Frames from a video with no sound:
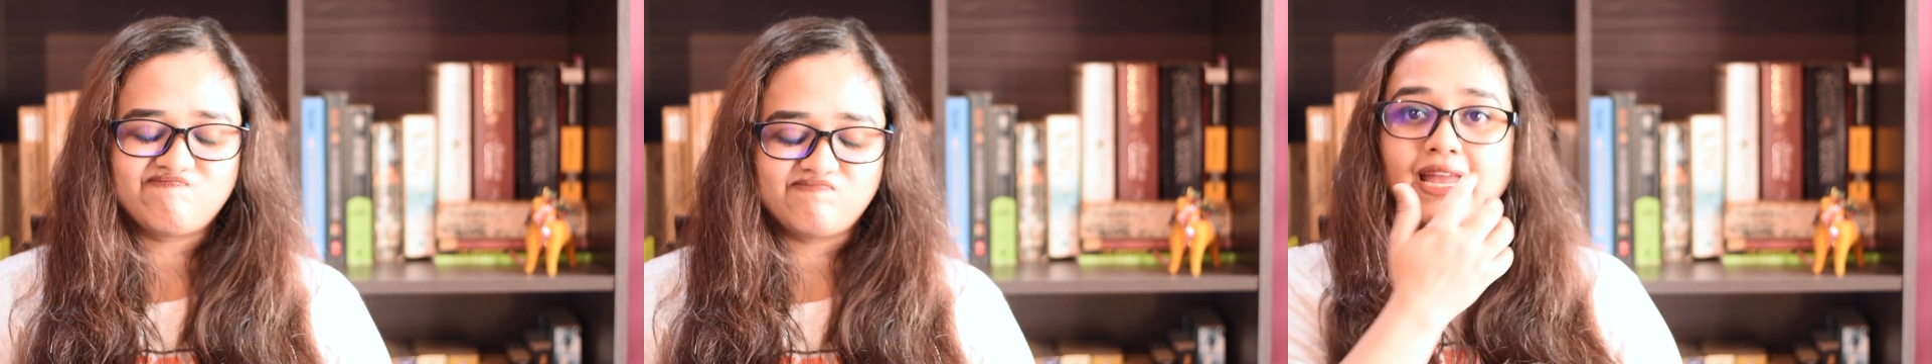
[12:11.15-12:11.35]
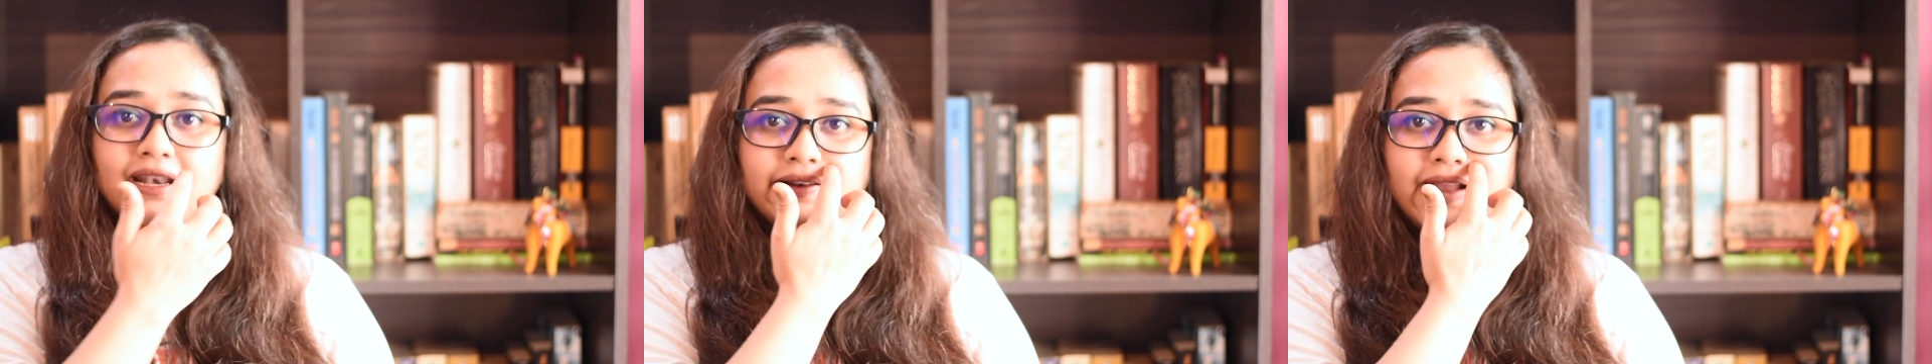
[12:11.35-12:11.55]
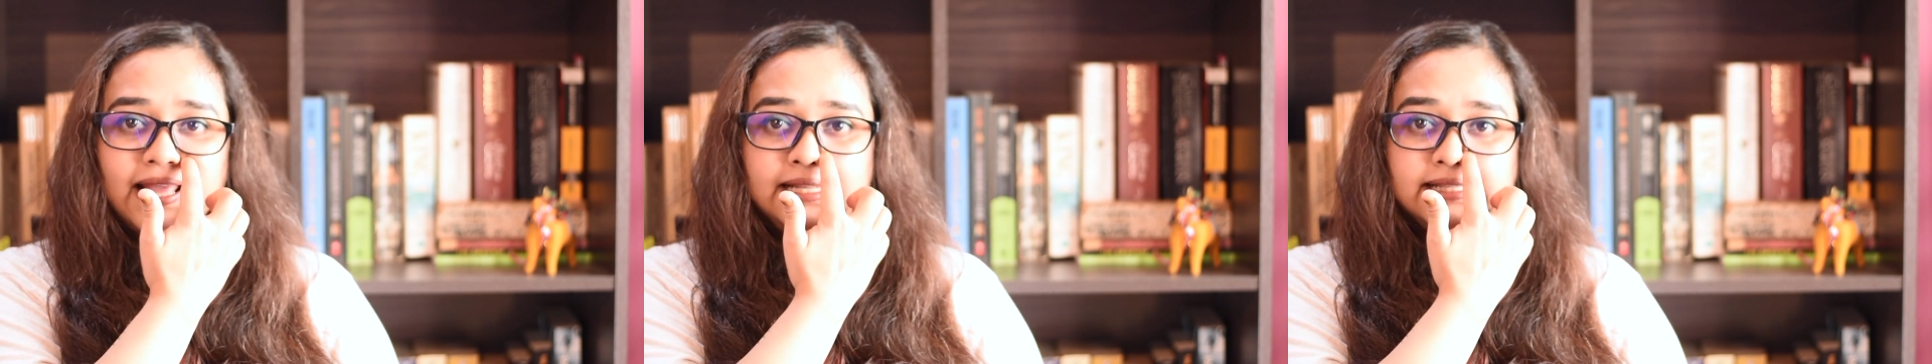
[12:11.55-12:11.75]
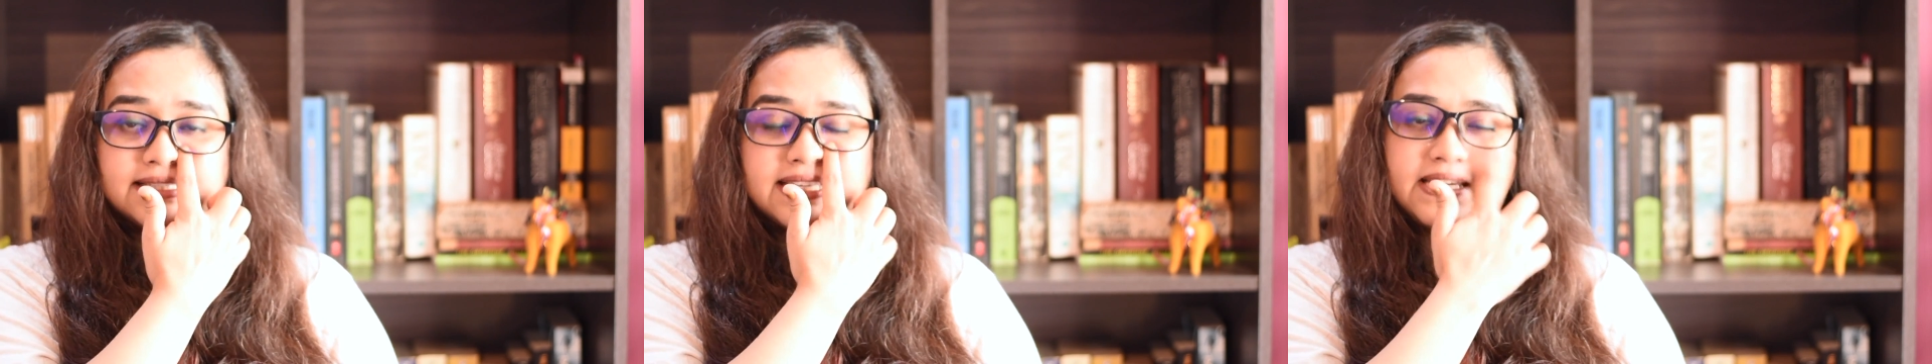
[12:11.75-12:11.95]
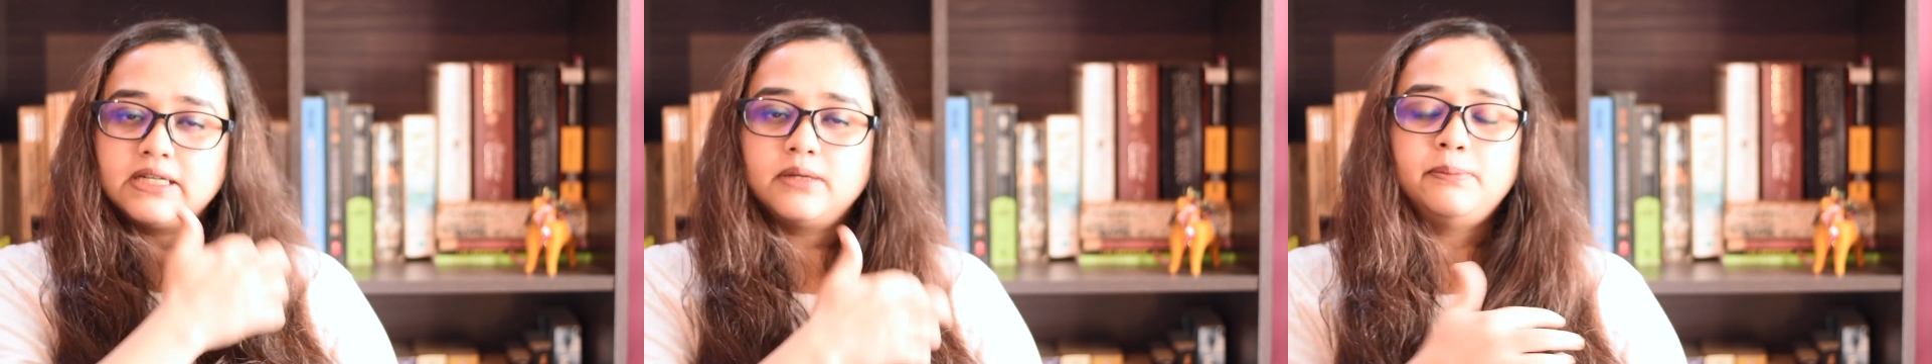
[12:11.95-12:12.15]
and Riley
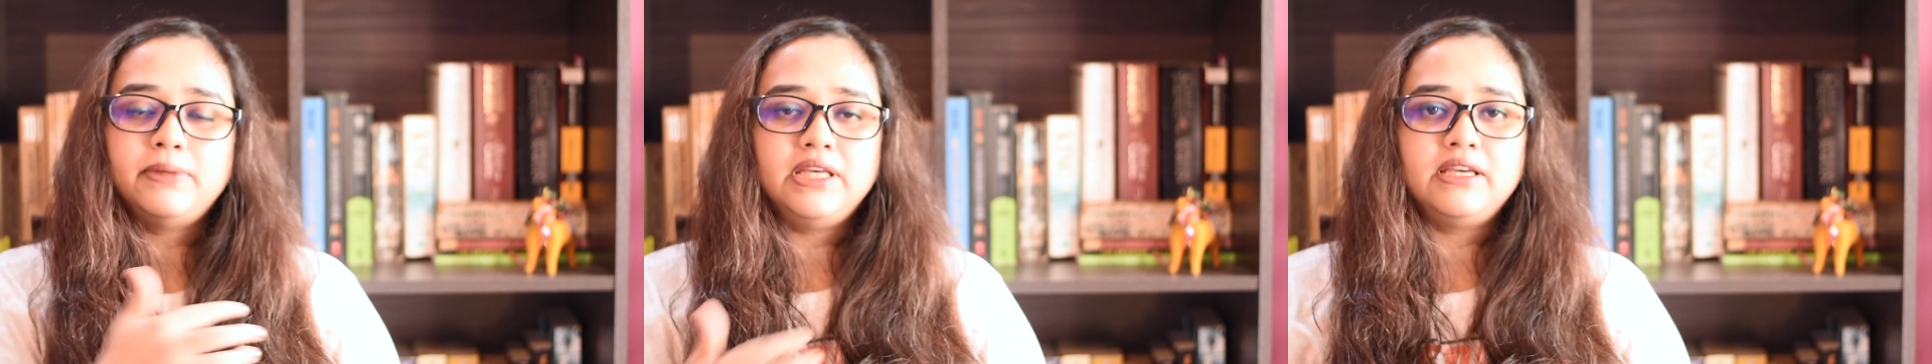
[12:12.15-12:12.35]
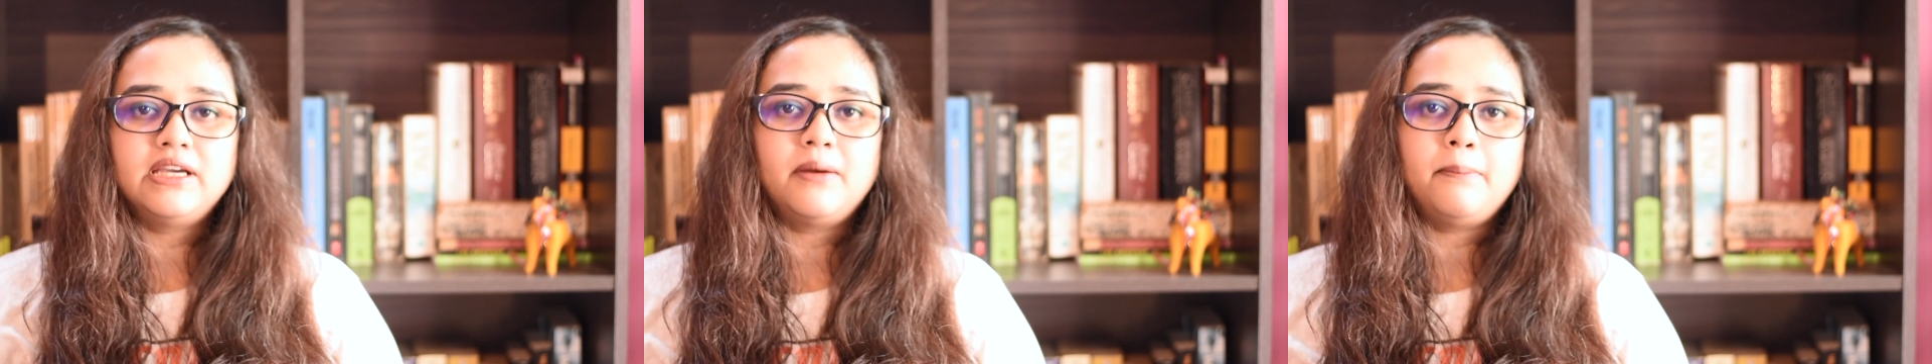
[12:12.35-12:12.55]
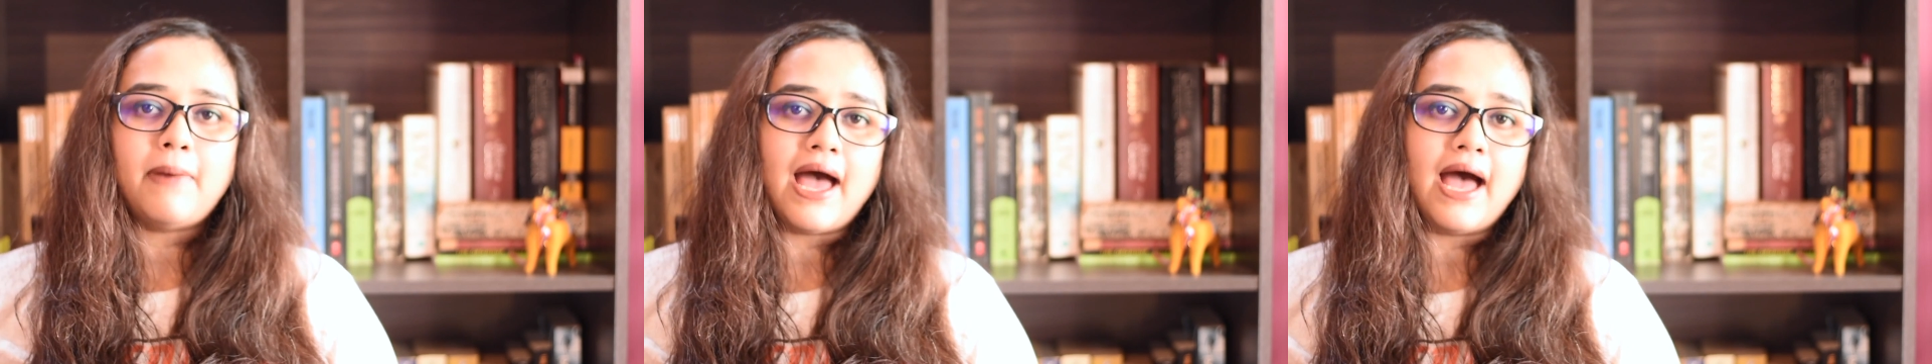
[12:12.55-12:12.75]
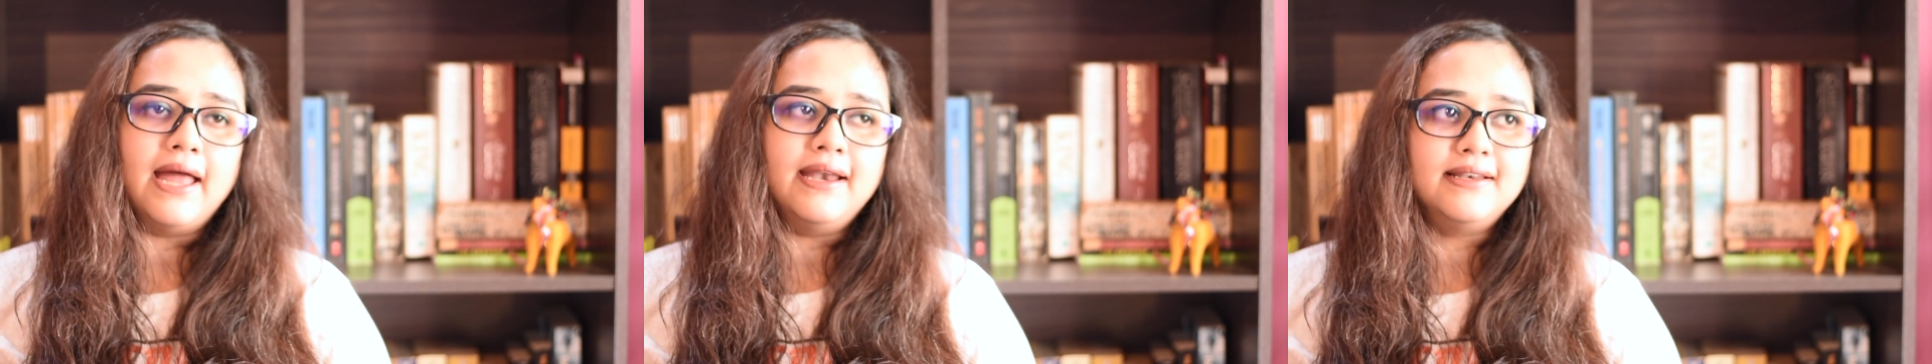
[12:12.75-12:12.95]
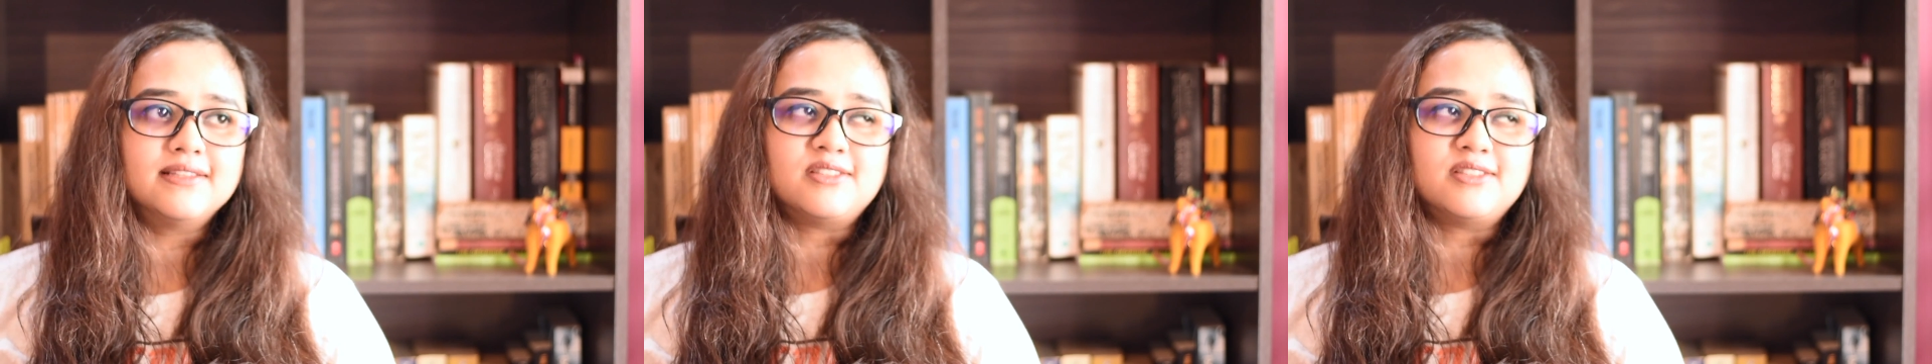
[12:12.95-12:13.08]
Sager, being a man,